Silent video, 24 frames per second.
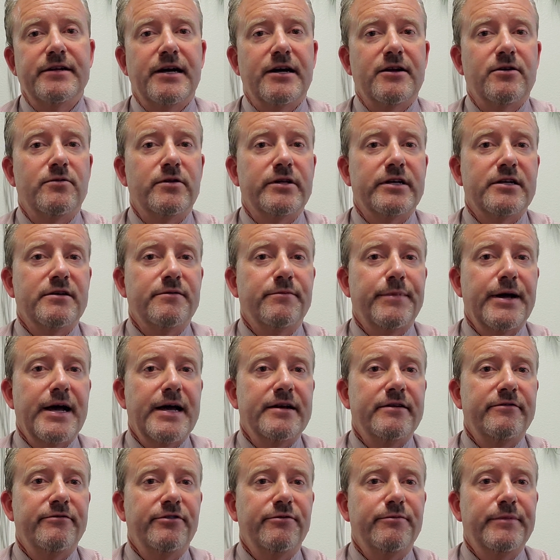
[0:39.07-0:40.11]
not only combat
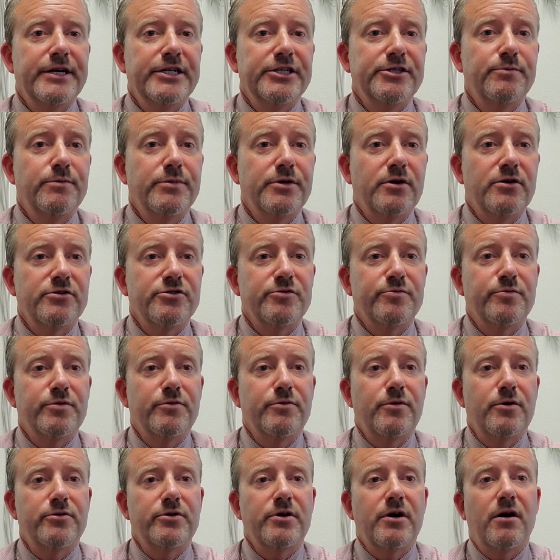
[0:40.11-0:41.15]
inflammation but also
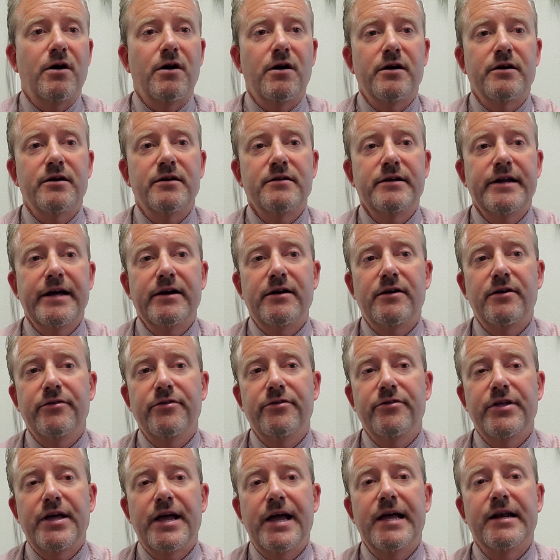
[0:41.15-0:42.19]
promote heart
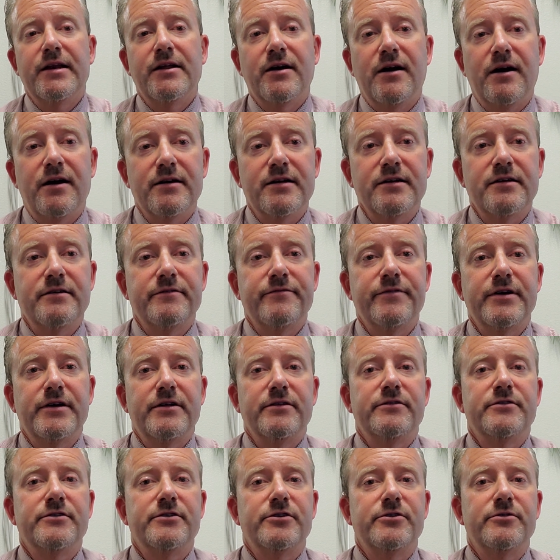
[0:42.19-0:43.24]
health and cognitive
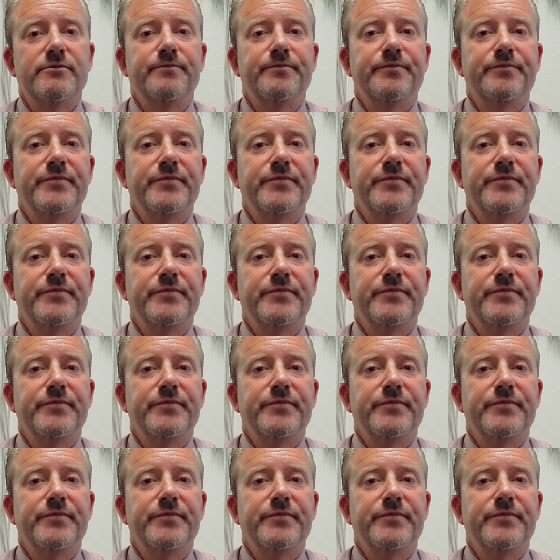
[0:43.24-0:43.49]
health too.